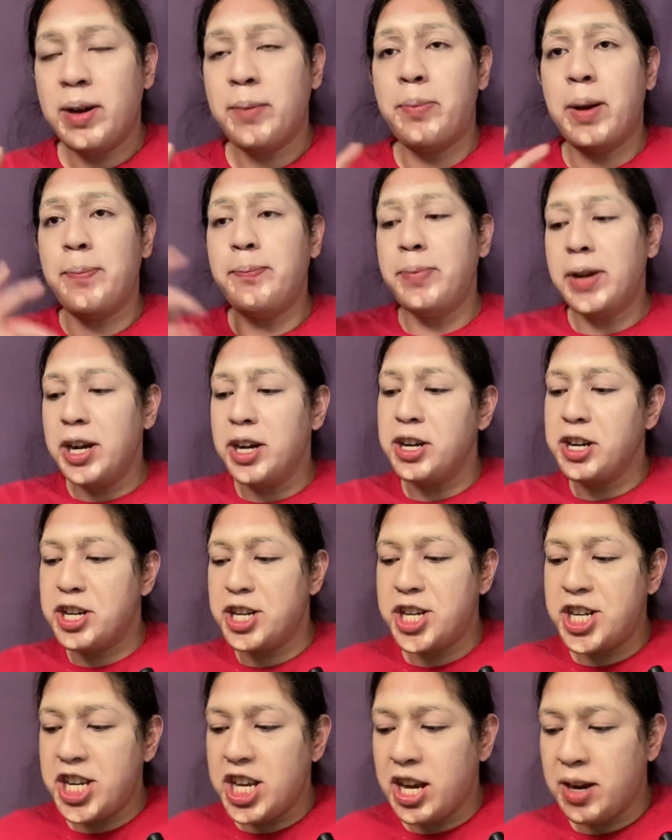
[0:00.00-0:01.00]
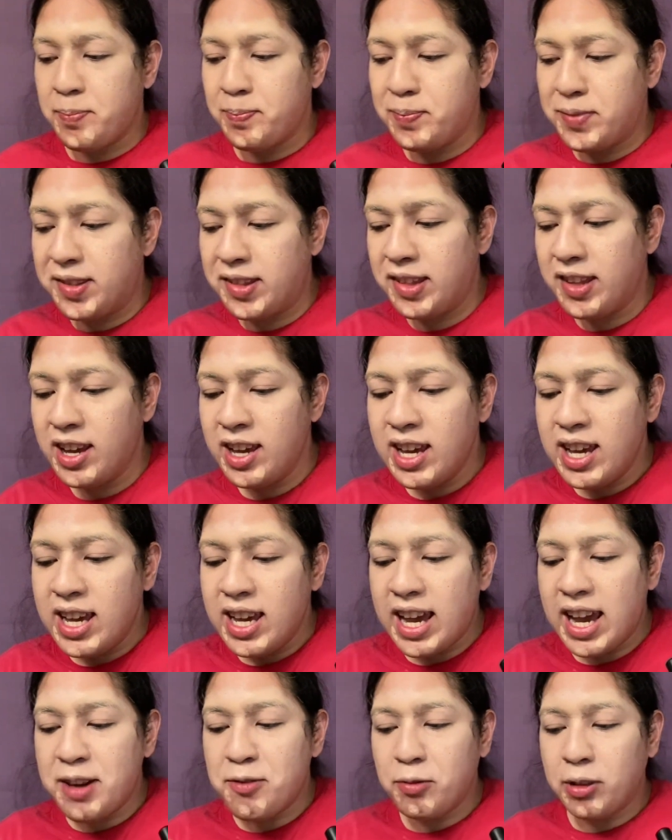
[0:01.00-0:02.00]
Prepare the ships.
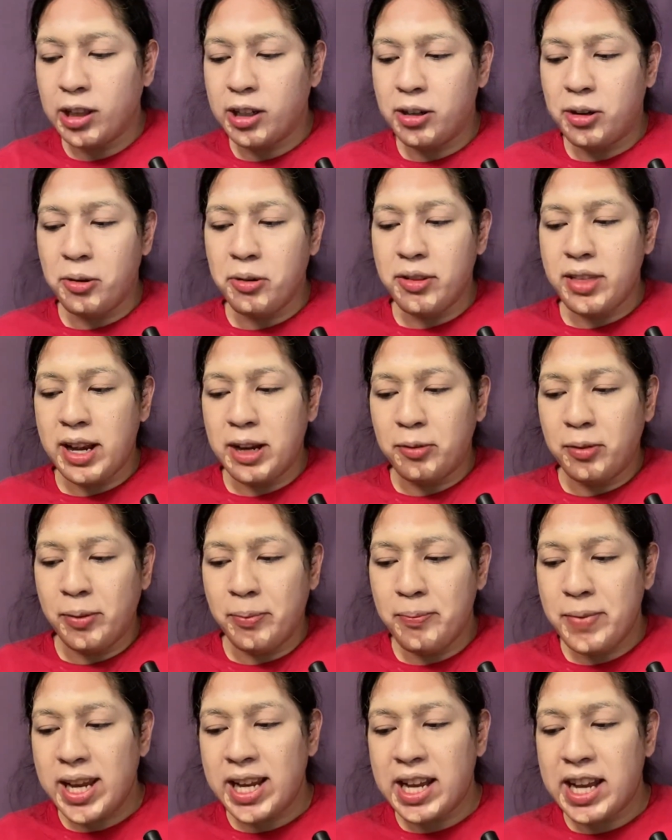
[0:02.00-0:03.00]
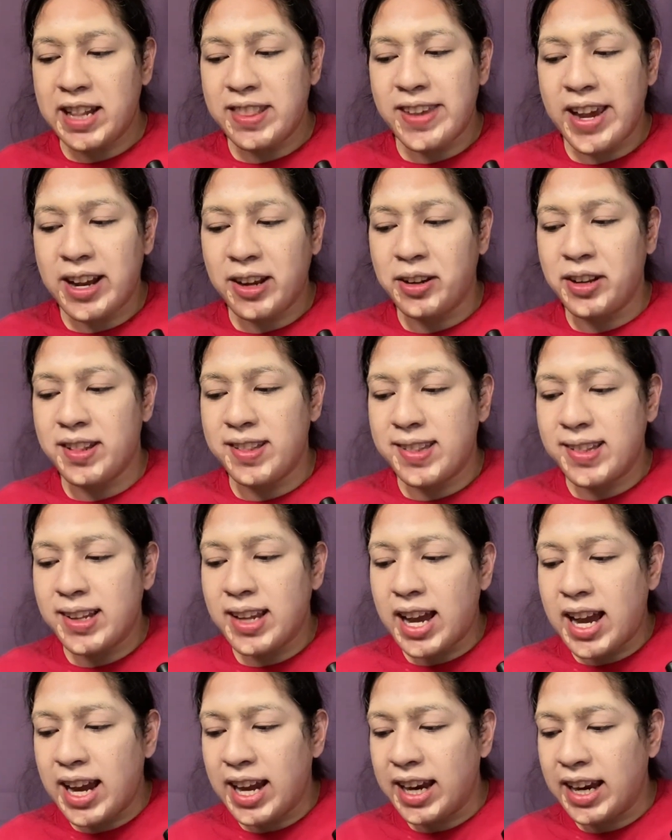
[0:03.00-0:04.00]
And we'll go there, we'll make an attack on the
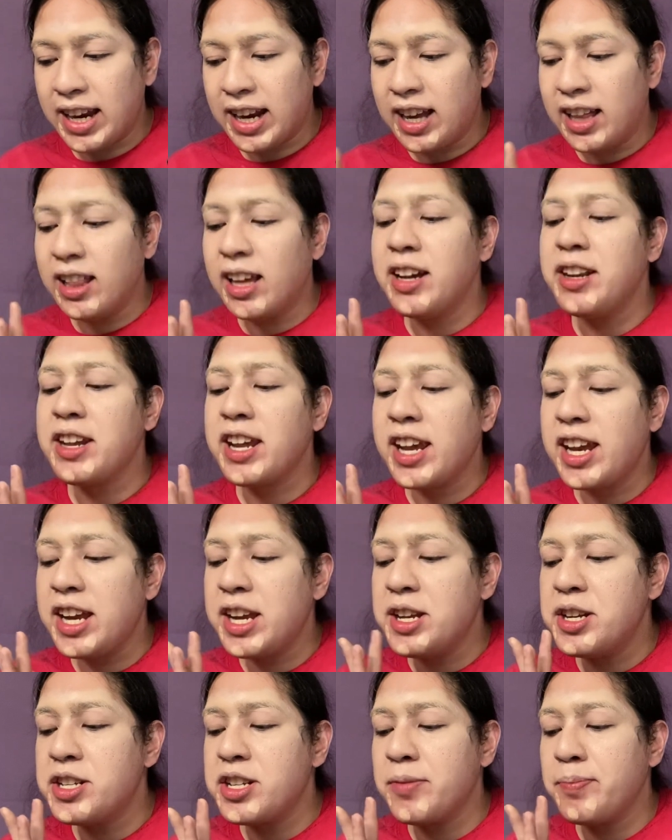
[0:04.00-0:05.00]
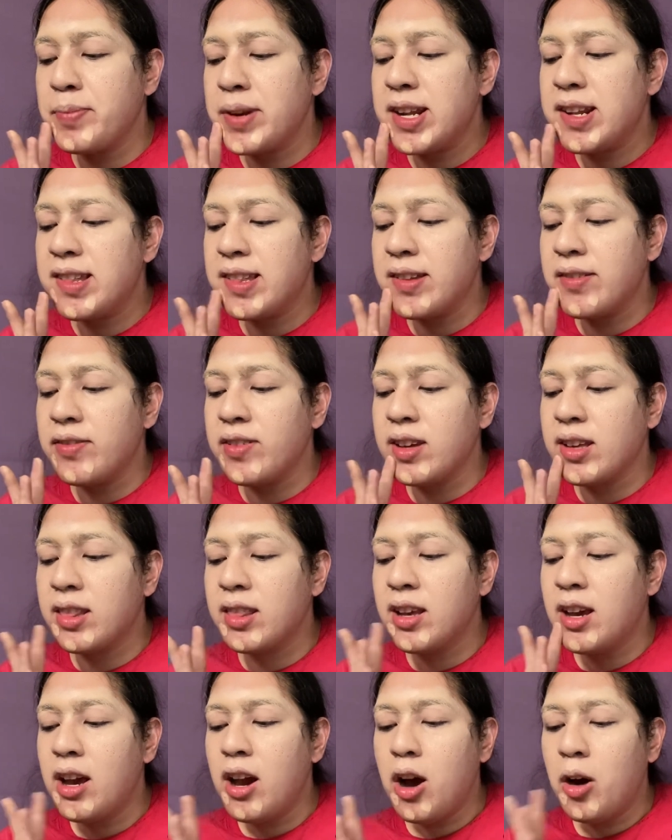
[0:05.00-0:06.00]
sky. I'll unhinge a piece of it.
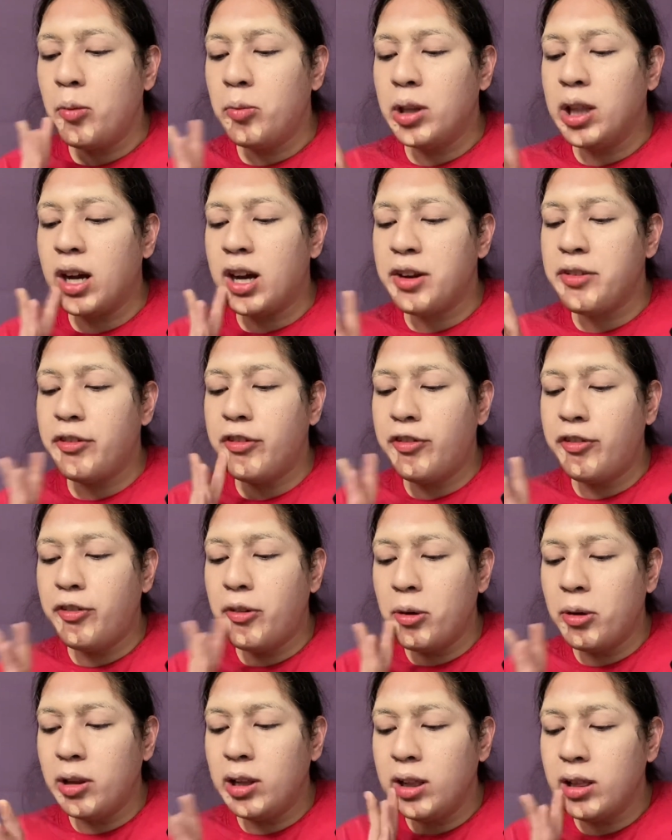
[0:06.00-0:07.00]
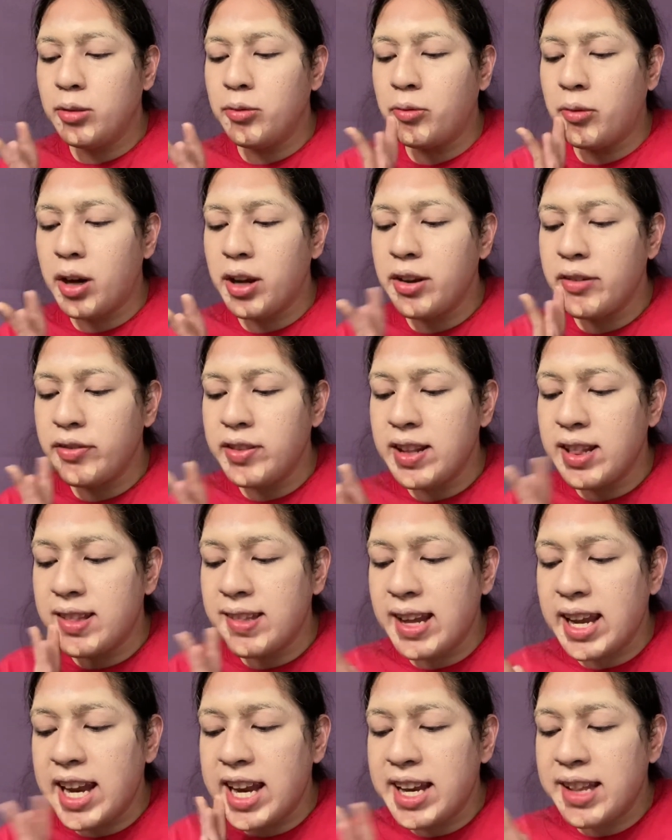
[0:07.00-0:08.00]
We'll unfold one of
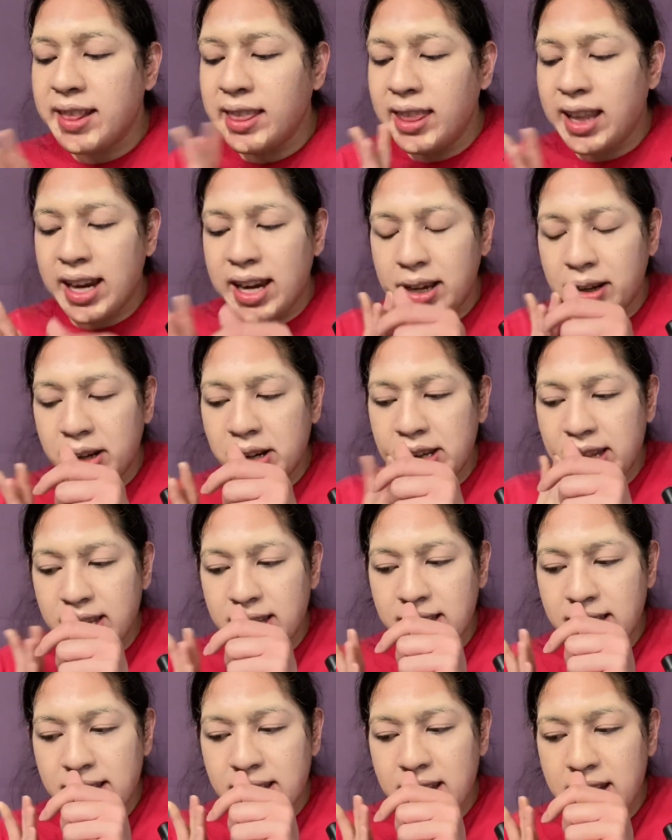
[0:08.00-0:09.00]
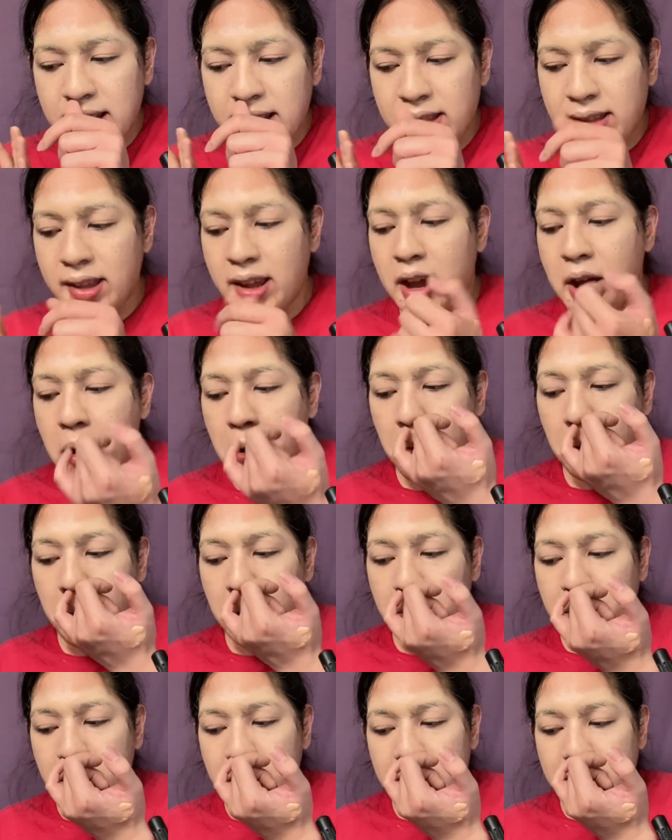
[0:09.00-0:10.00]
its 8 layers and seize
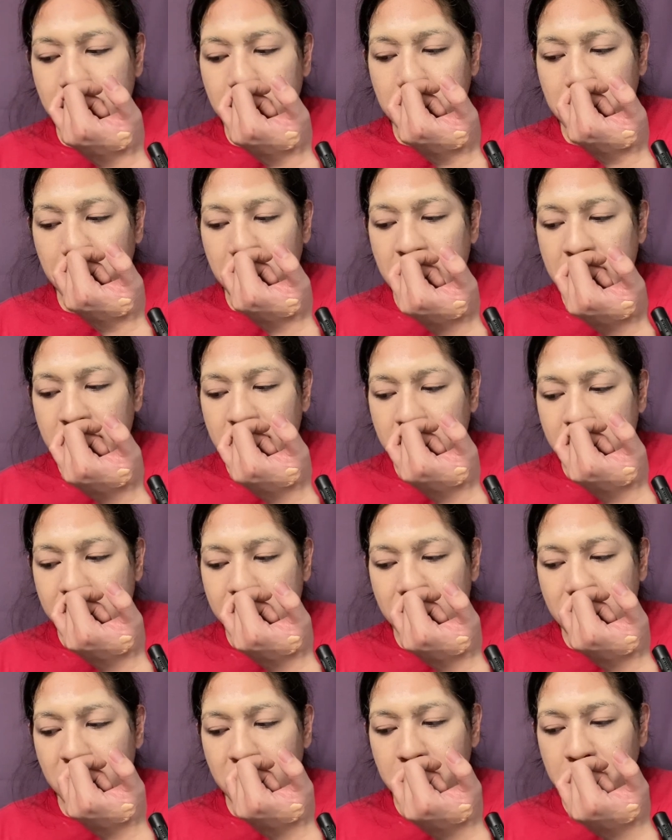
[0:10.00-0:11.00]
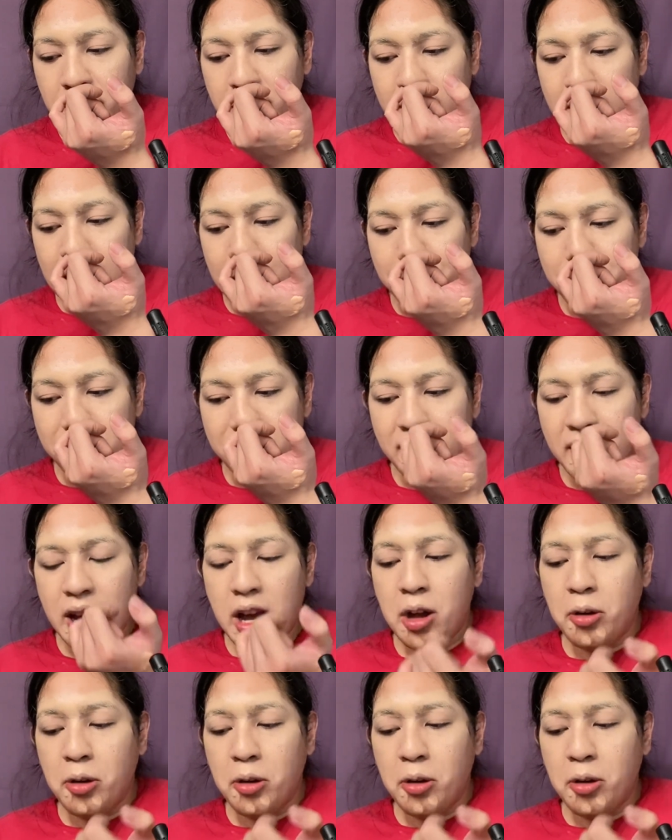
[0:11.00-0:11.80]
one of its greatest thunderclaps.